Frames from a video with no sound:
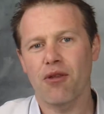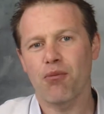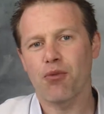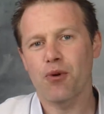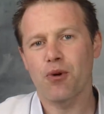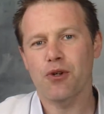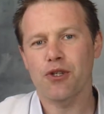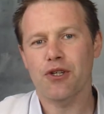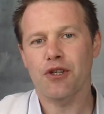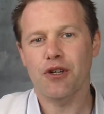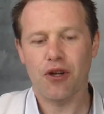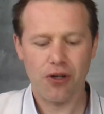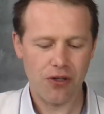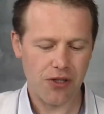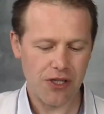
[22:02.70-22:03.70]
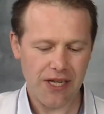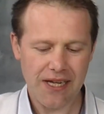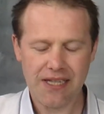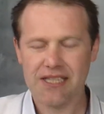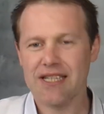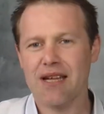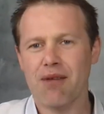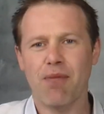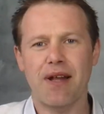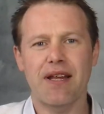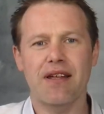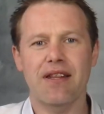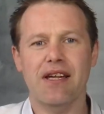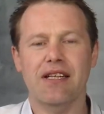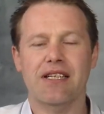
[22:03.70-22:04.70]
pros and cons. Like I say, many
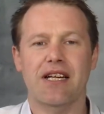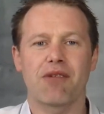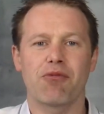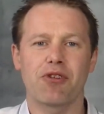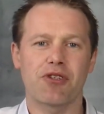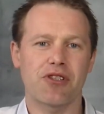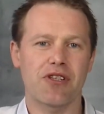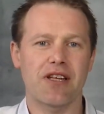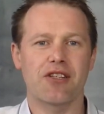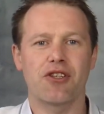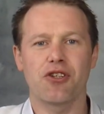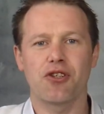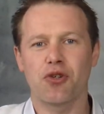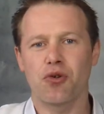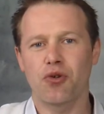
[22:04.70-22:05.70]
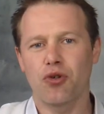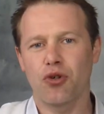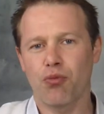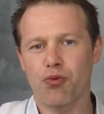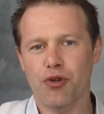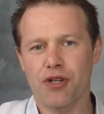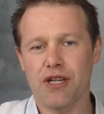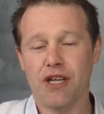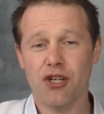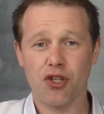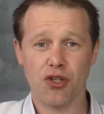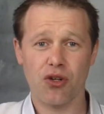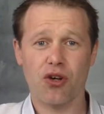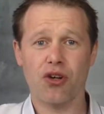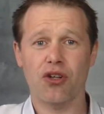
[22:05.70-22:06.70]
of these animals, that they show no
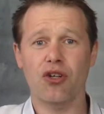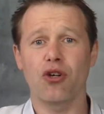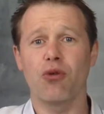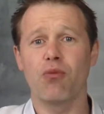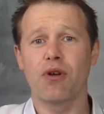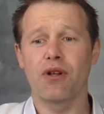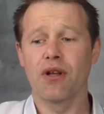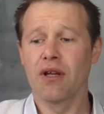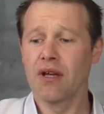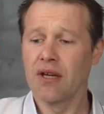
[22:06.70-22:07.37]
predation or human